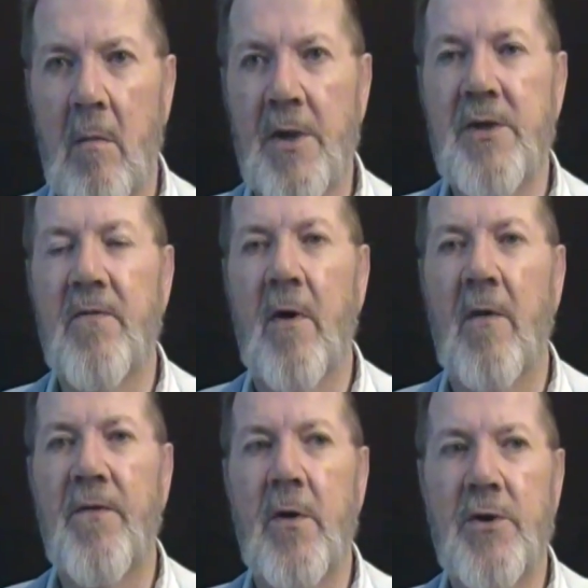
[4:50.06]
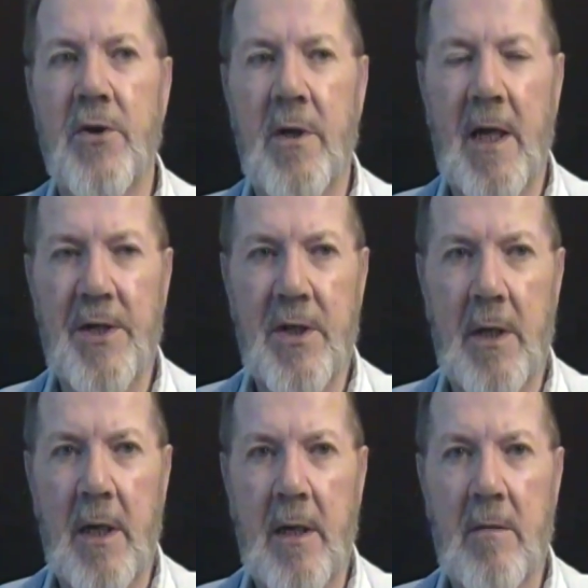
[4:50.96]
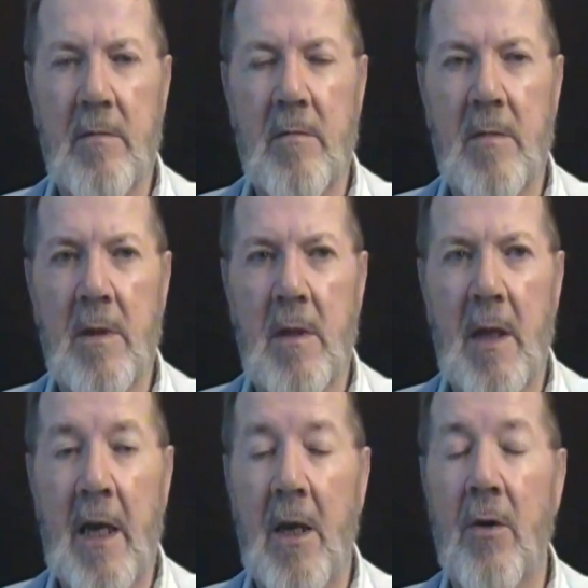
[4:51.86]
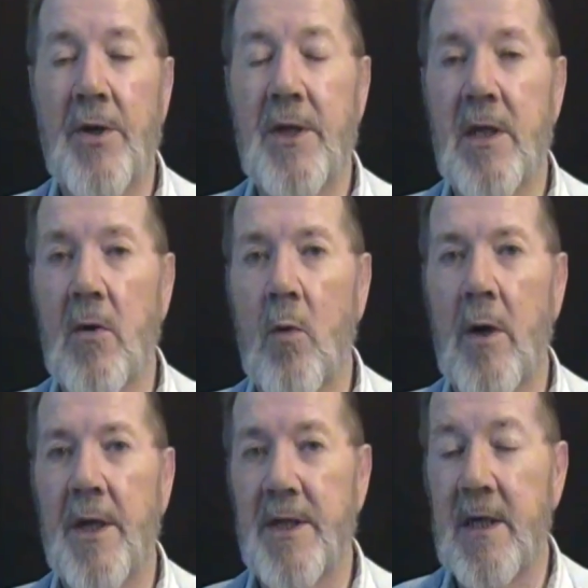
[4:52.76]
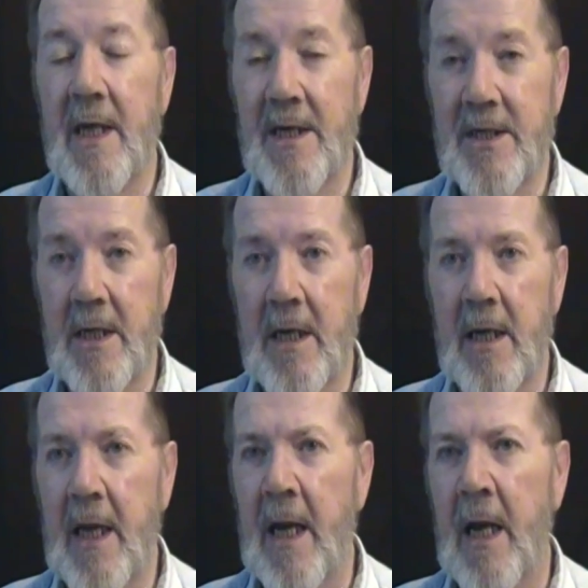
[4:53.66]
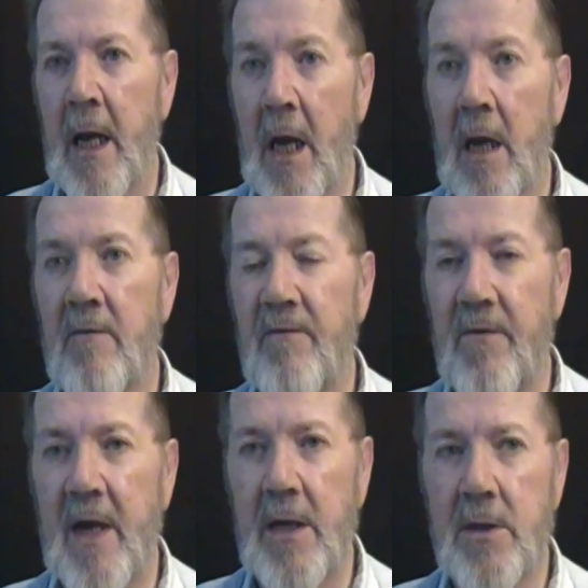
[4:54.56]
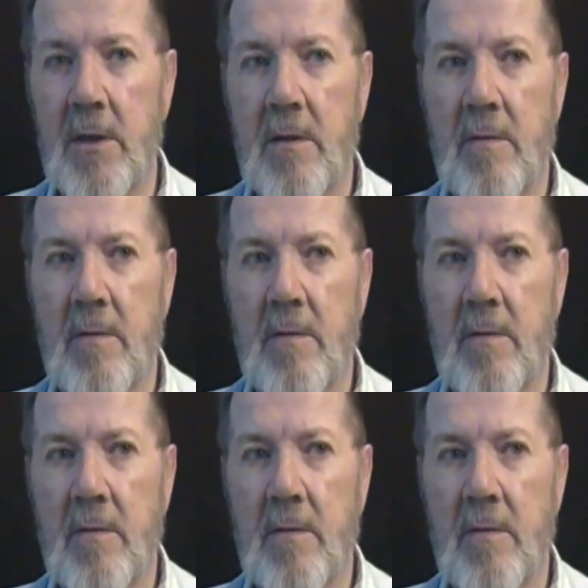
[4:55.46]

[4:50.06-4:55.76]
Much of our future destiny, and notice that the word is destiny and not fate.